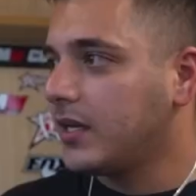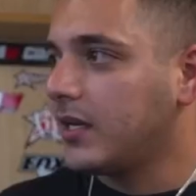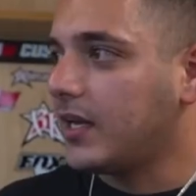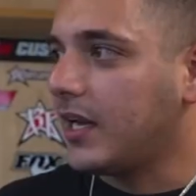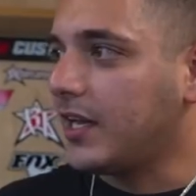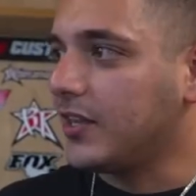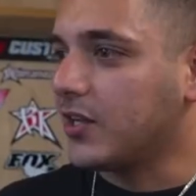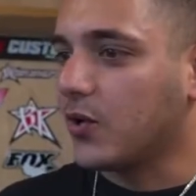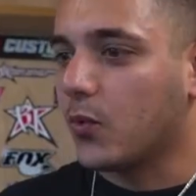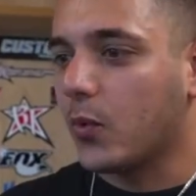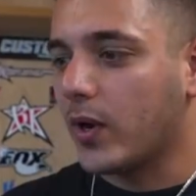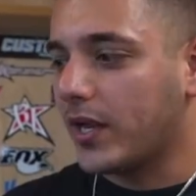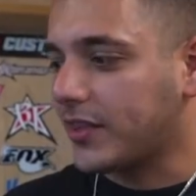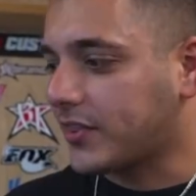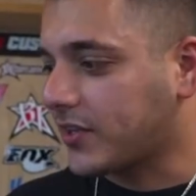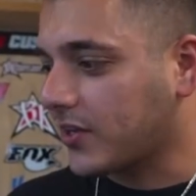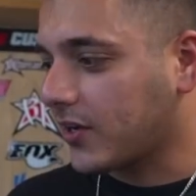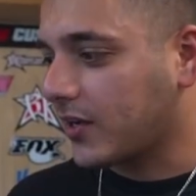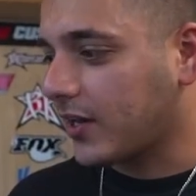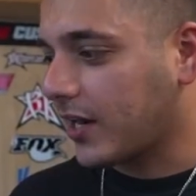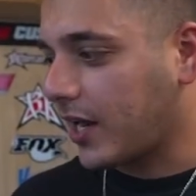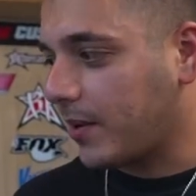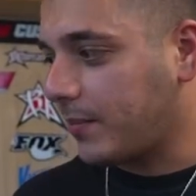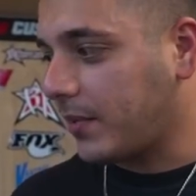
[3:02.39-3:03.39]
In the
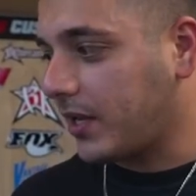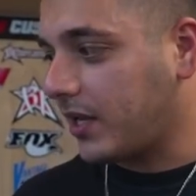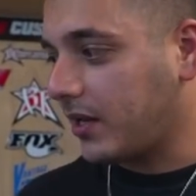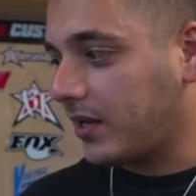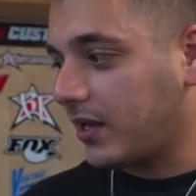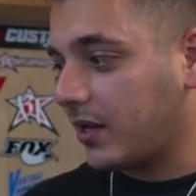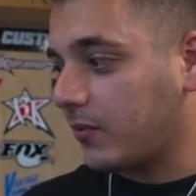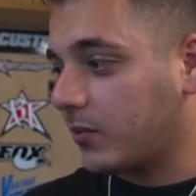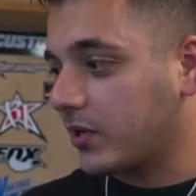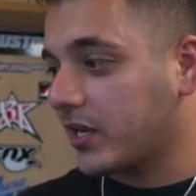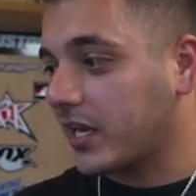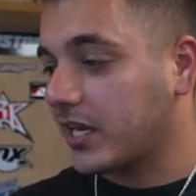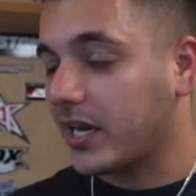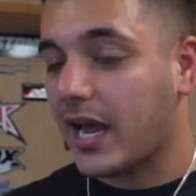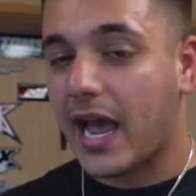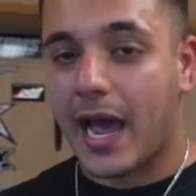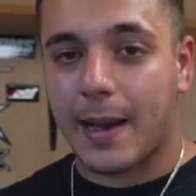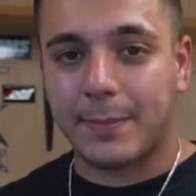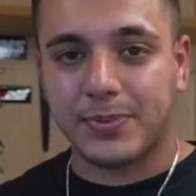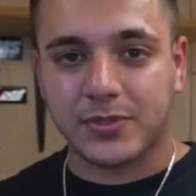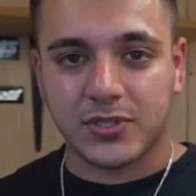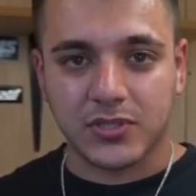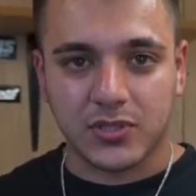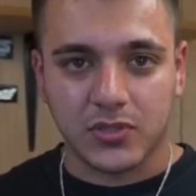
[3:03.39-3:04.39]
winter, I mean, it would get
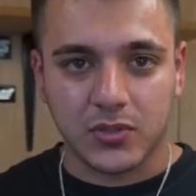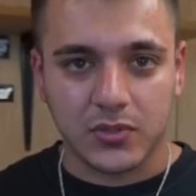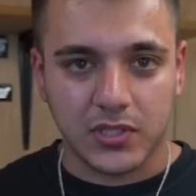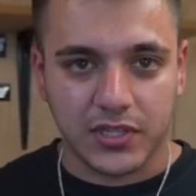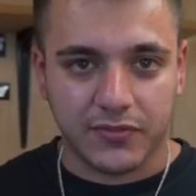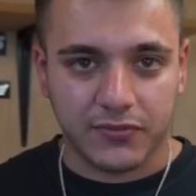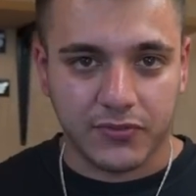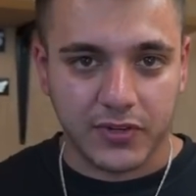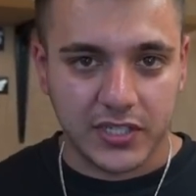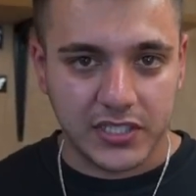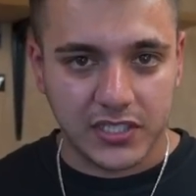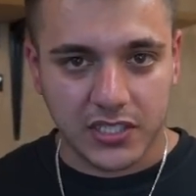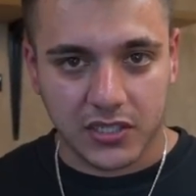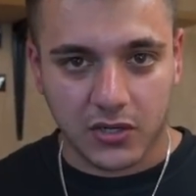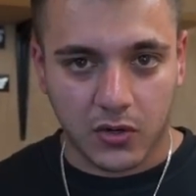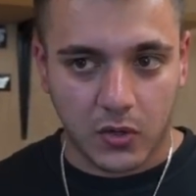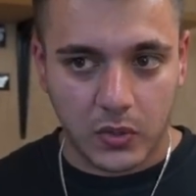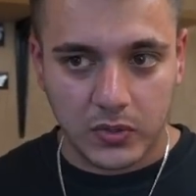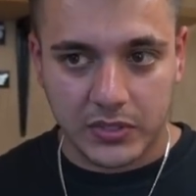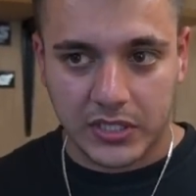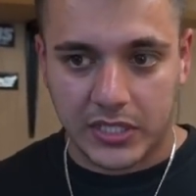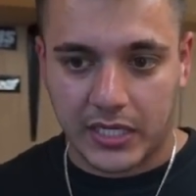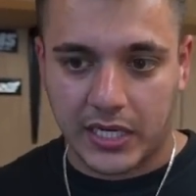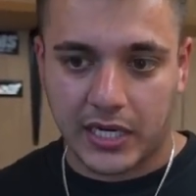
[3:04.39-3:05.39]
absolutely freezing
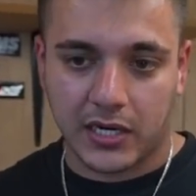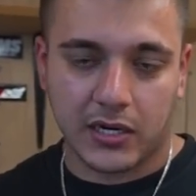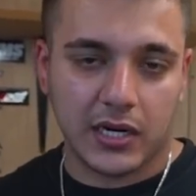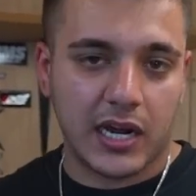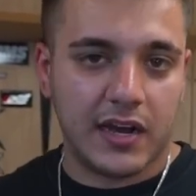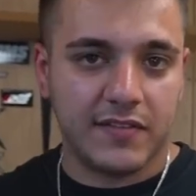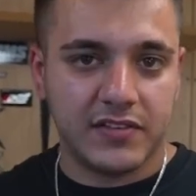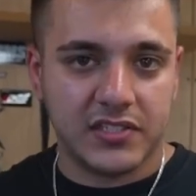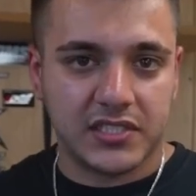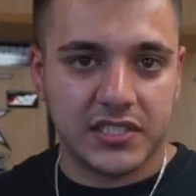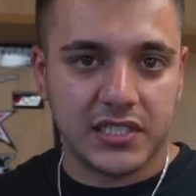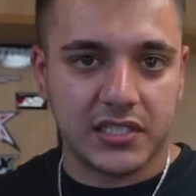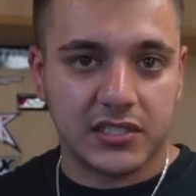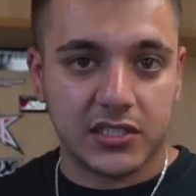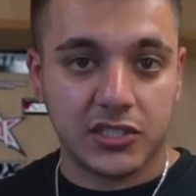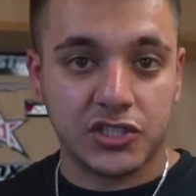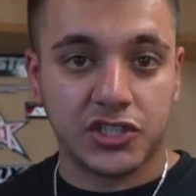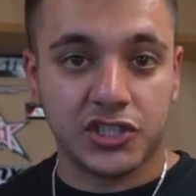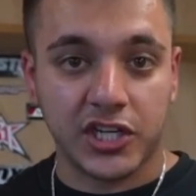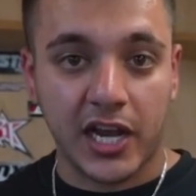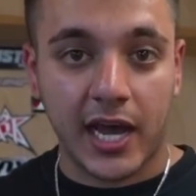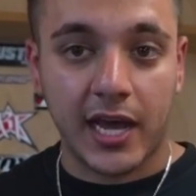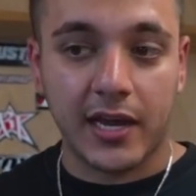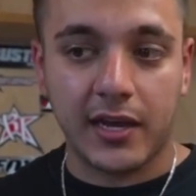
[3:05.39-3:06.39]
cold in here. Obviously, it's a
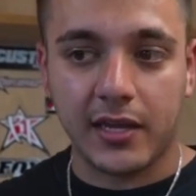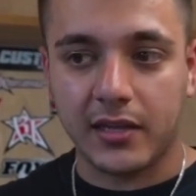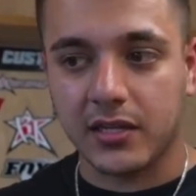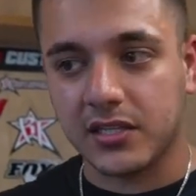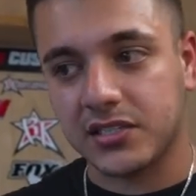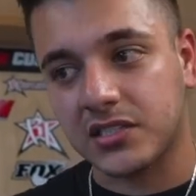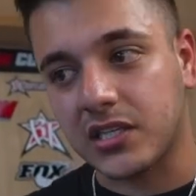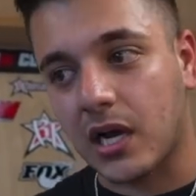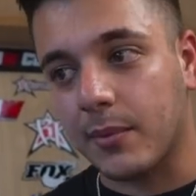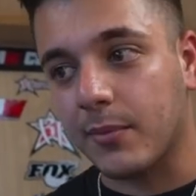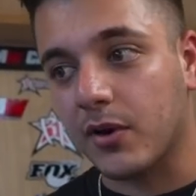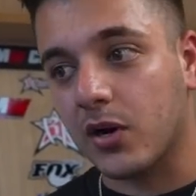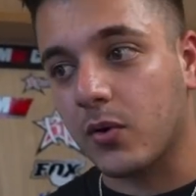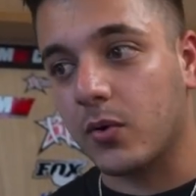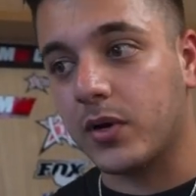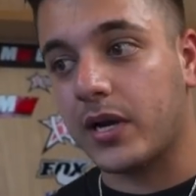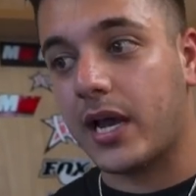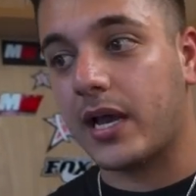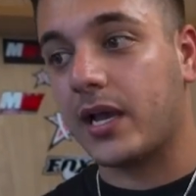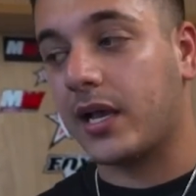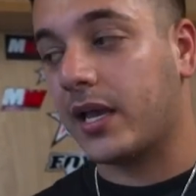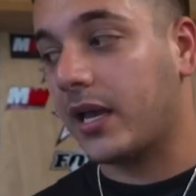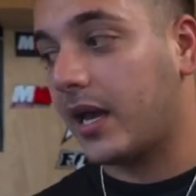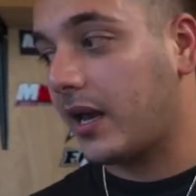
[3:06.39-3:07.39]
shed. In the summer, it
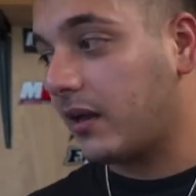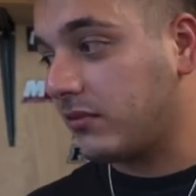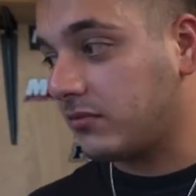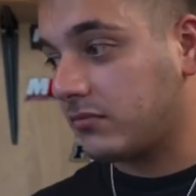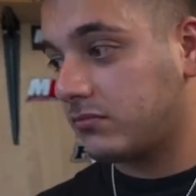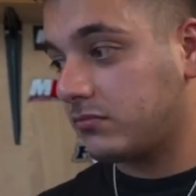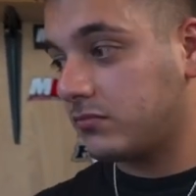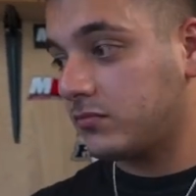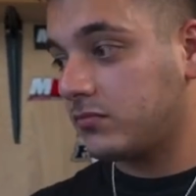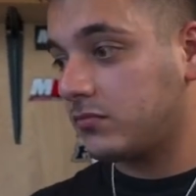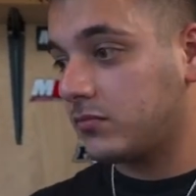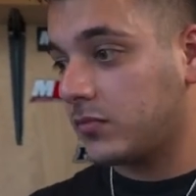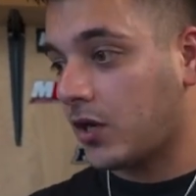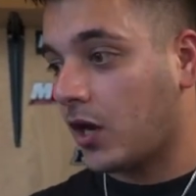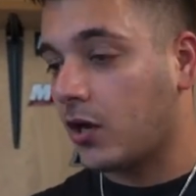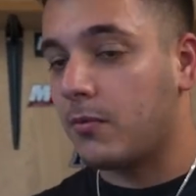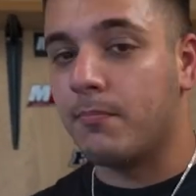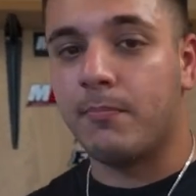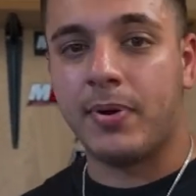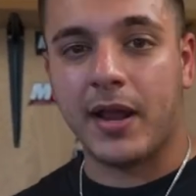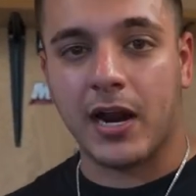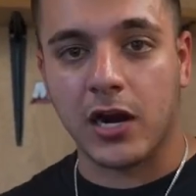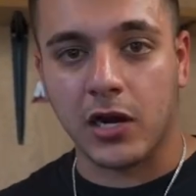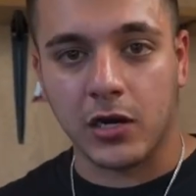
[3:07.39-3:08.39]
would get
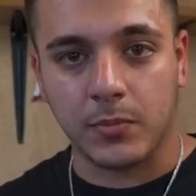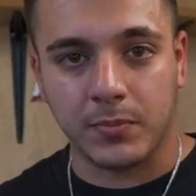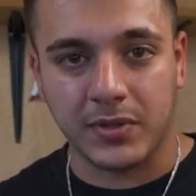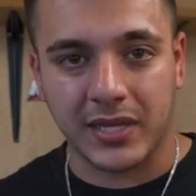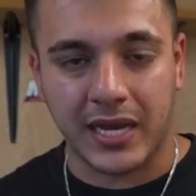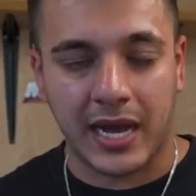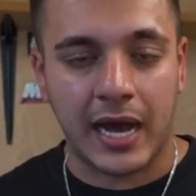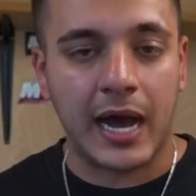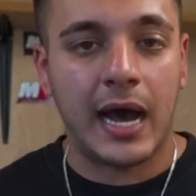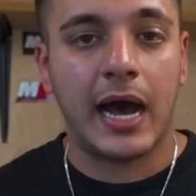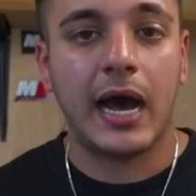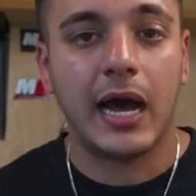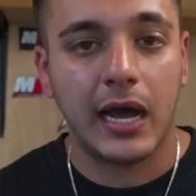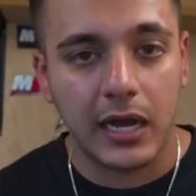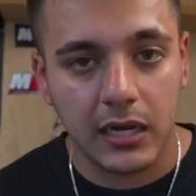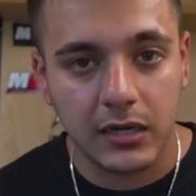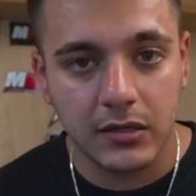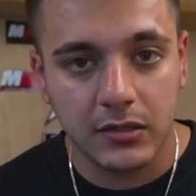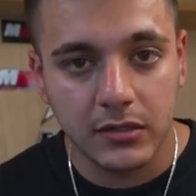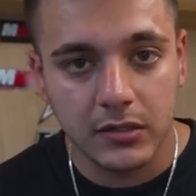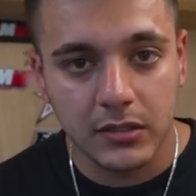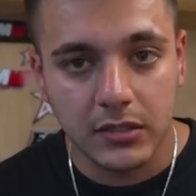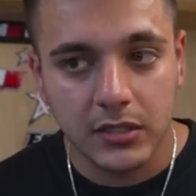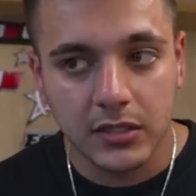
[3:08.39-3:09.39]
unbearably hot.
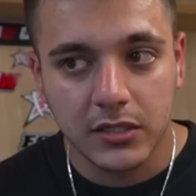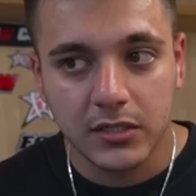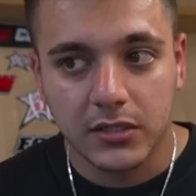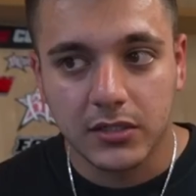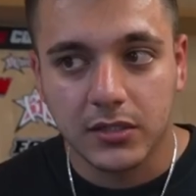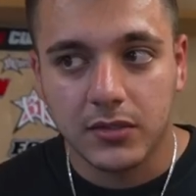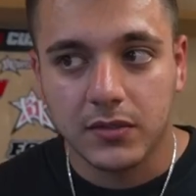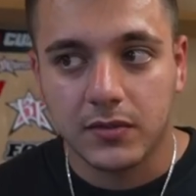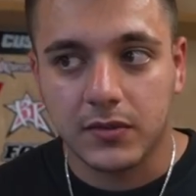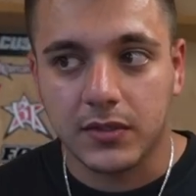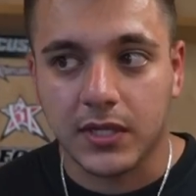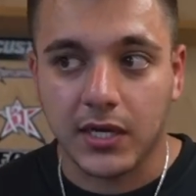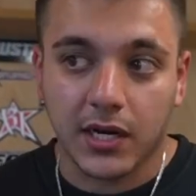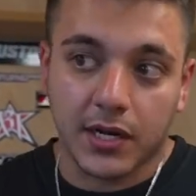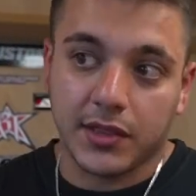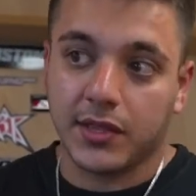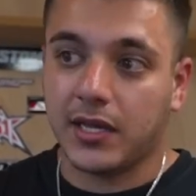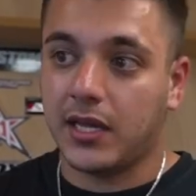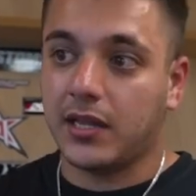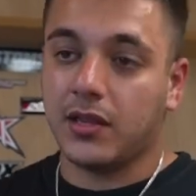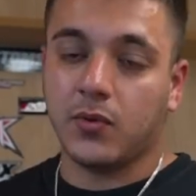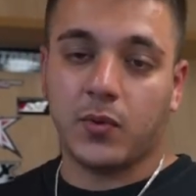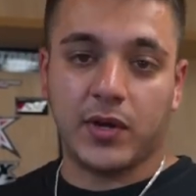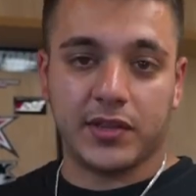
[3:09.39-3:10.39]
And
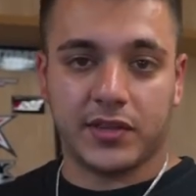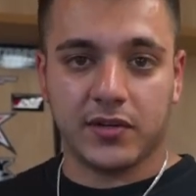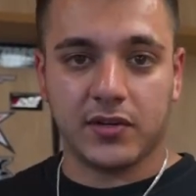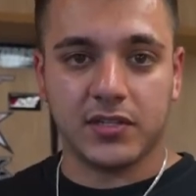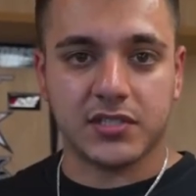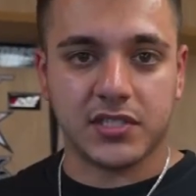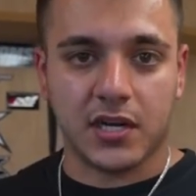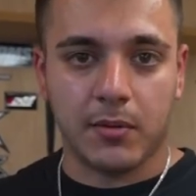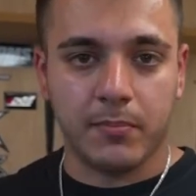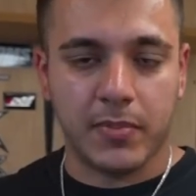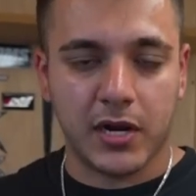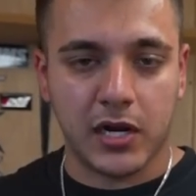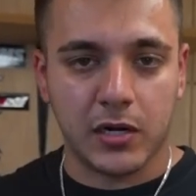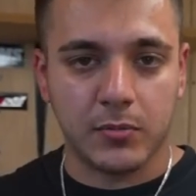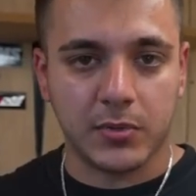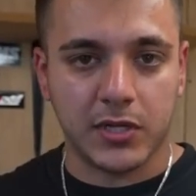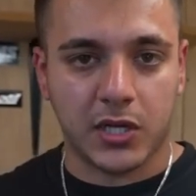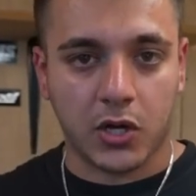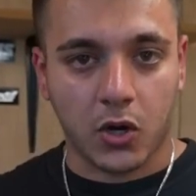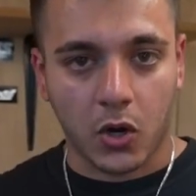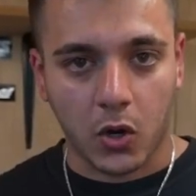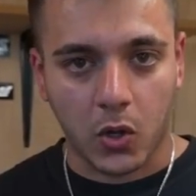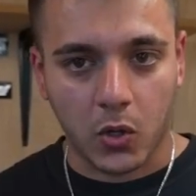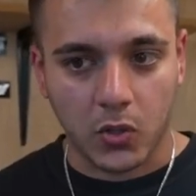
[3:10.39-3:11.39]
in the winter, it's unbearably
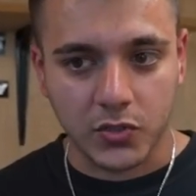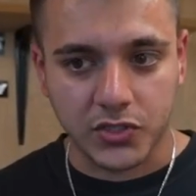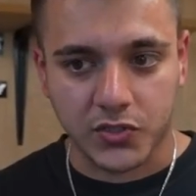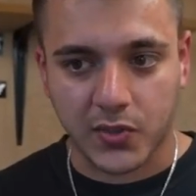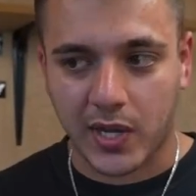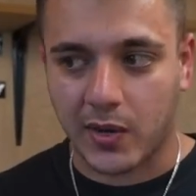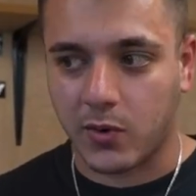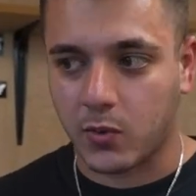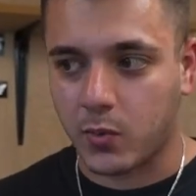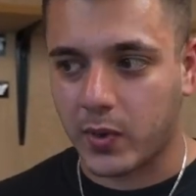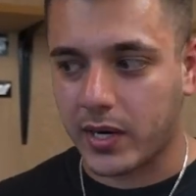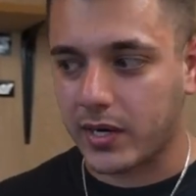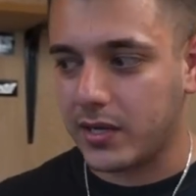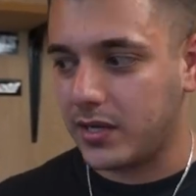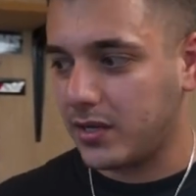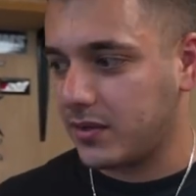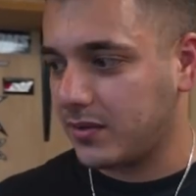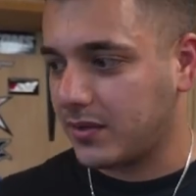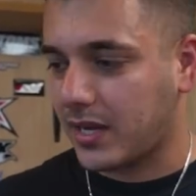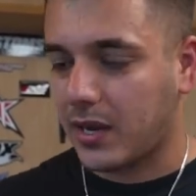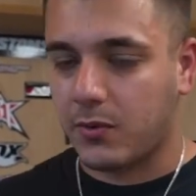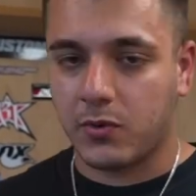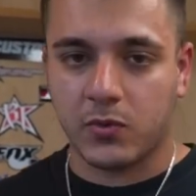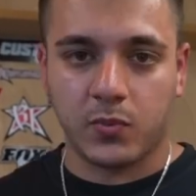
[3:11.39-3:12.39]
cold. So
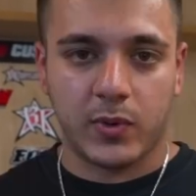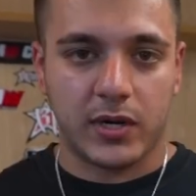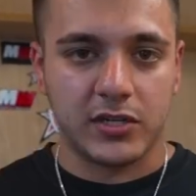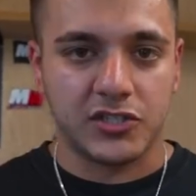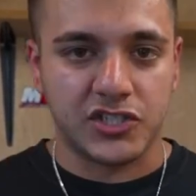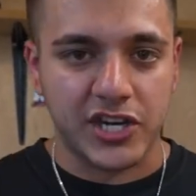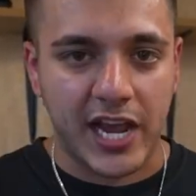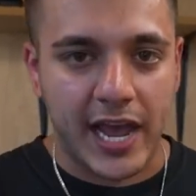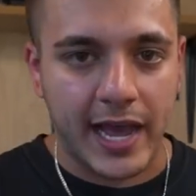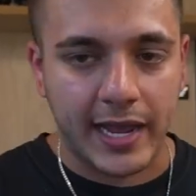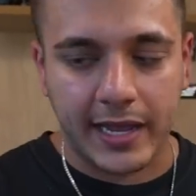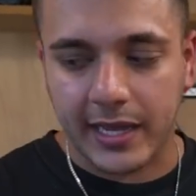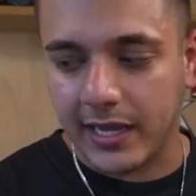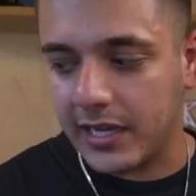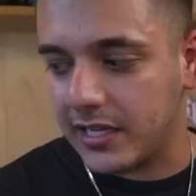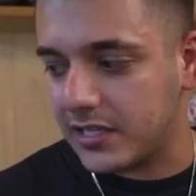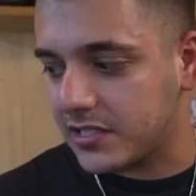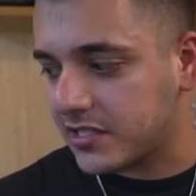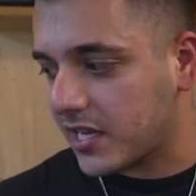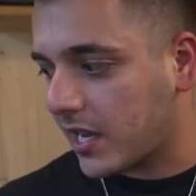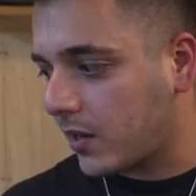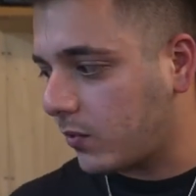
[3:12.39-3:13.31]
I would wear jackets.